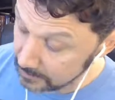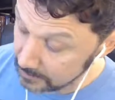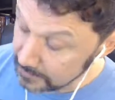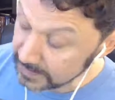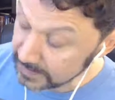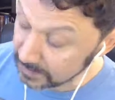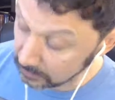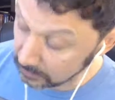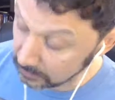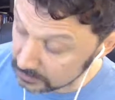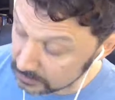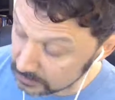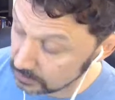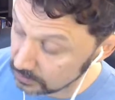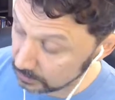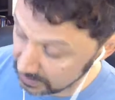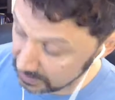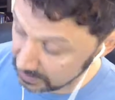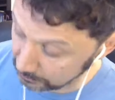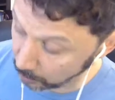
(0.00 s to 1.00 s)
It also
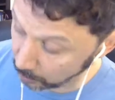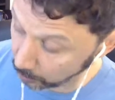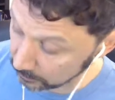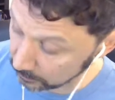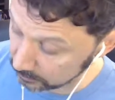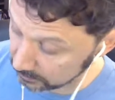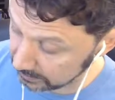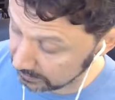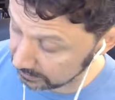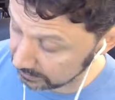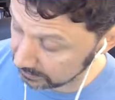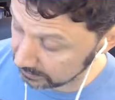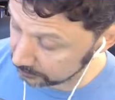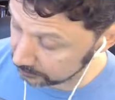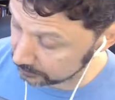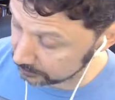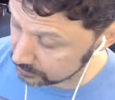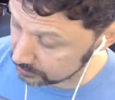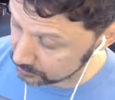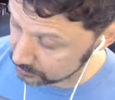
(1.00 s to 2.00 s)
importantly
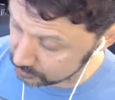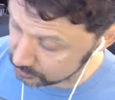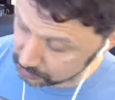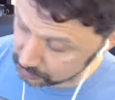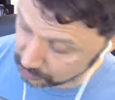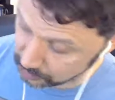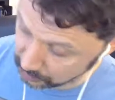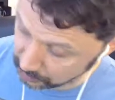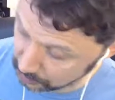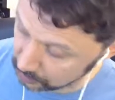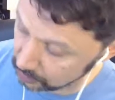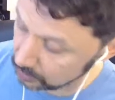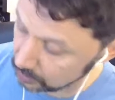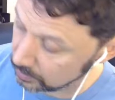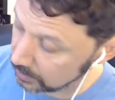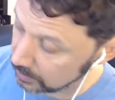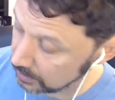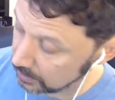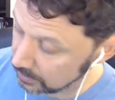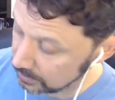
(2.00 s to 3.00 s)
introduces two
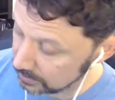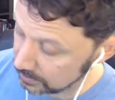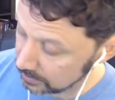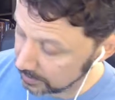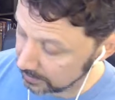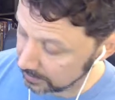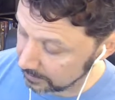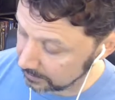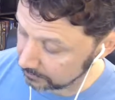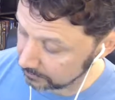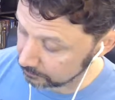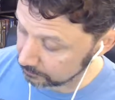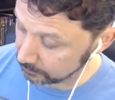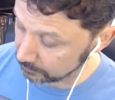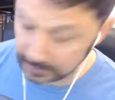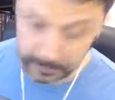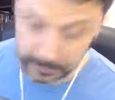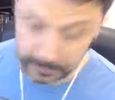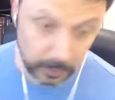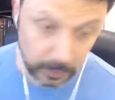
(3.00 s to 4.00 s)
uh, really
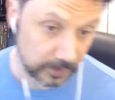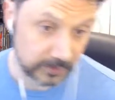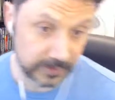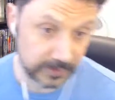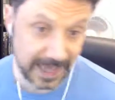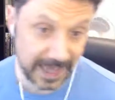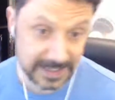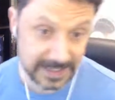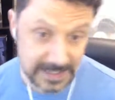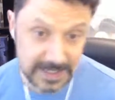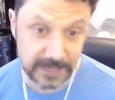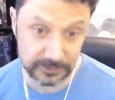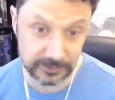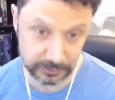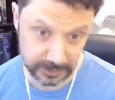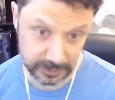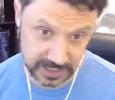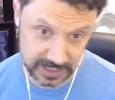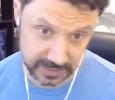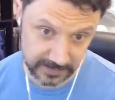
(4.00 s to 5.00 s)
important
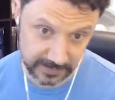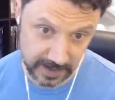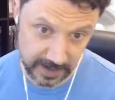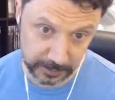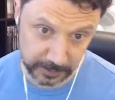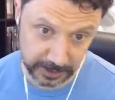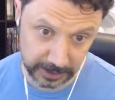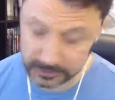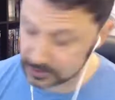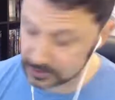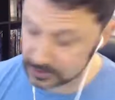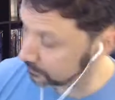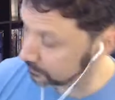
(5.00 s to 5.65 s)
ancestries that, that players can